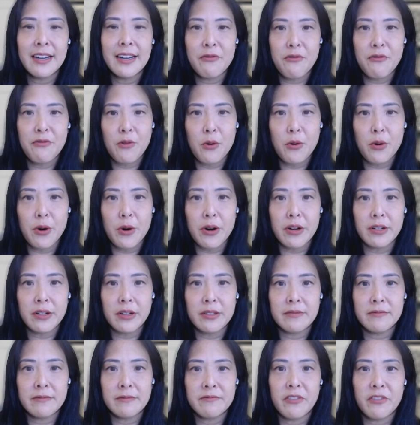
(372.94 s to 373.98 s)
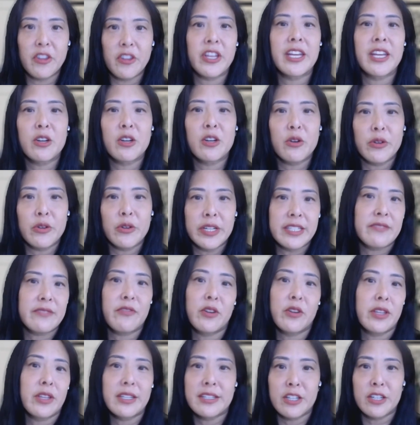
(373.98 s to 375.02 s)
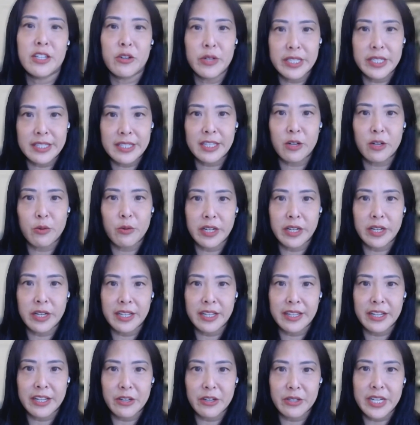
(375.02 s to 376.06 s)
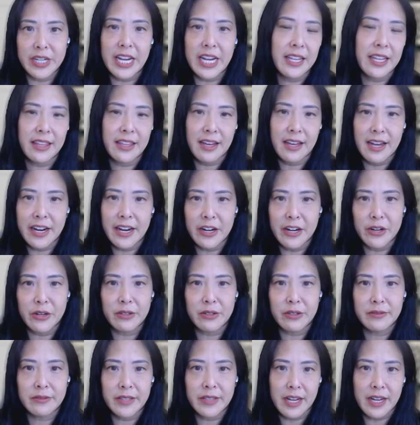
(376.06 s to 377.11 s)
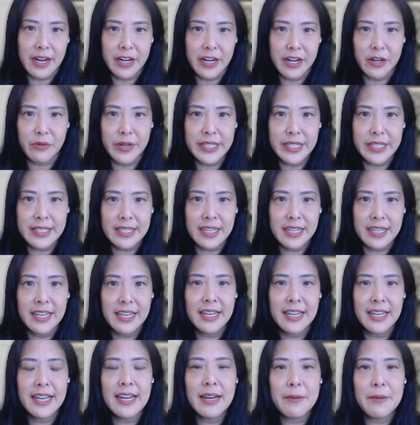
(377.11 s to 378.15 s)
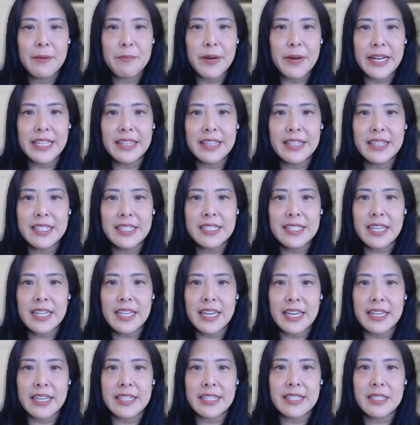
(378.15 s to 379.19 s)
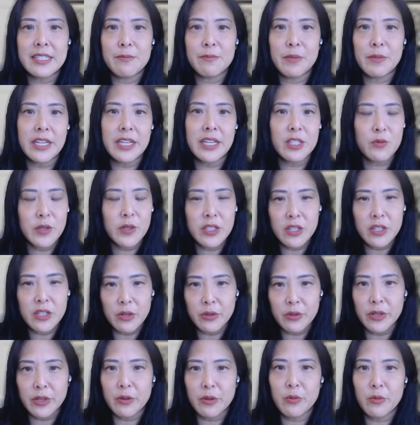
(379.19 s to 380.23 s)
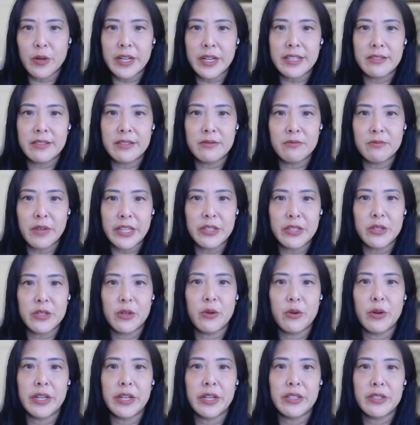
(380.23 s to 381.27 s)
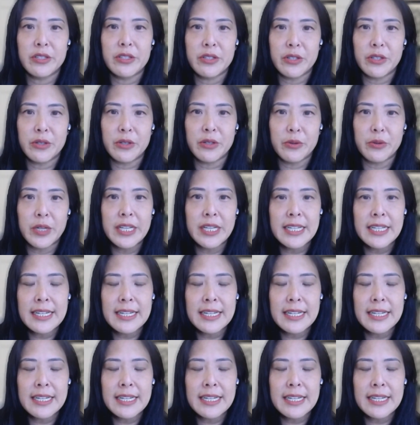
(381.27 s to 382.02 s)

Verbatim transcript: for for the increase for the decreased liquidity that you're taking the higher the higher risk but in this case, because we don't know what rates are going to do,